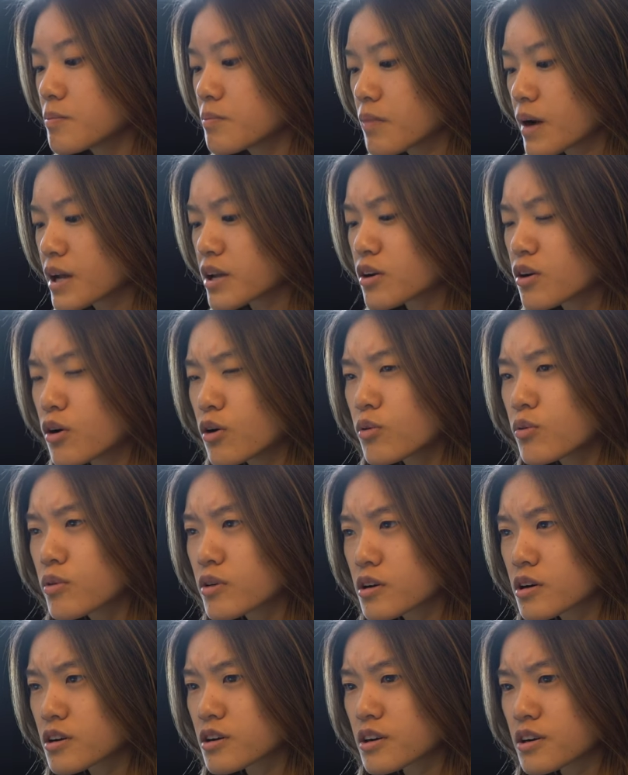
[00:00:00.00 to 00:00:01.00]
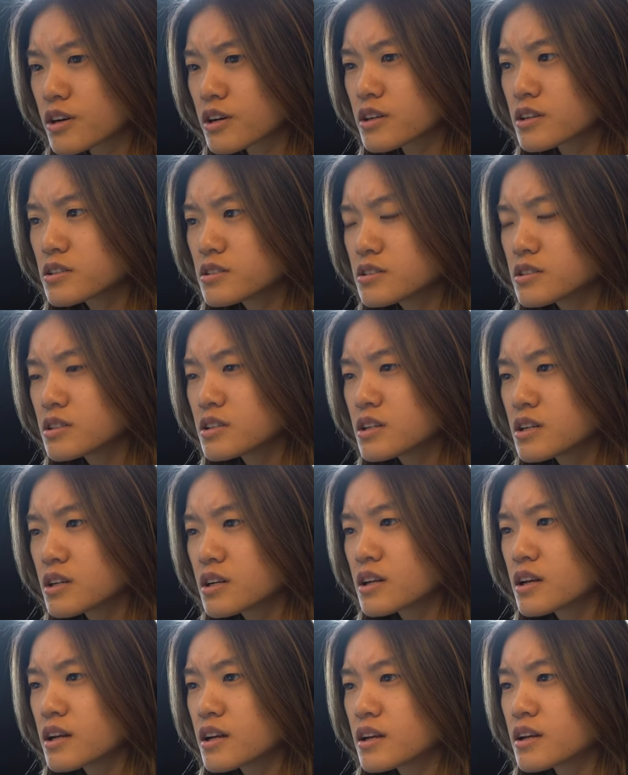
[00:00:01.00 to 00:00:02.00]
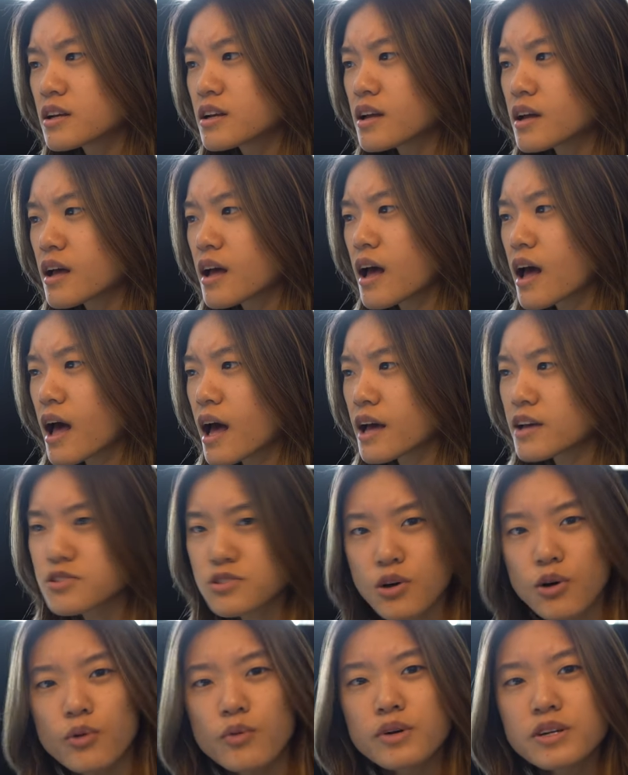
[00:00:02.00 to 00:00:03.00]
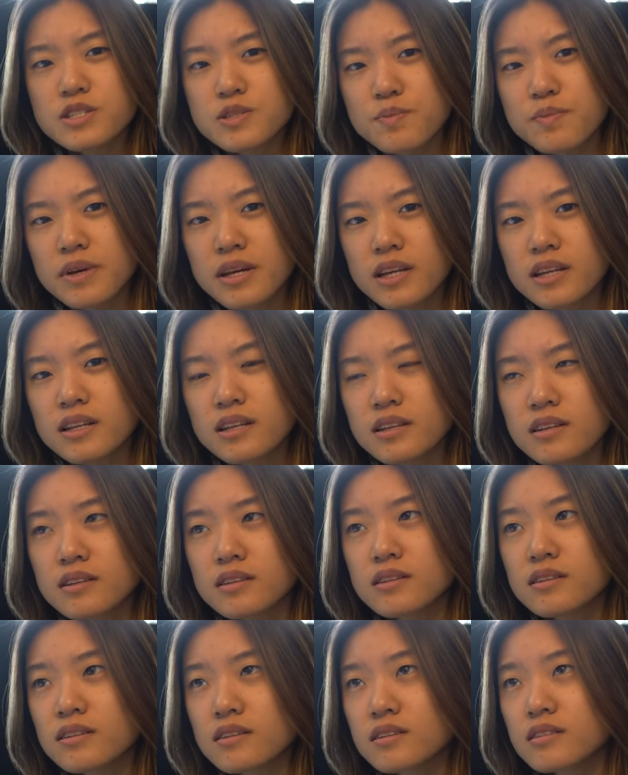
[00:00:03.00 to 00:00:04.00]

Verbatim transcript: my coworker has always been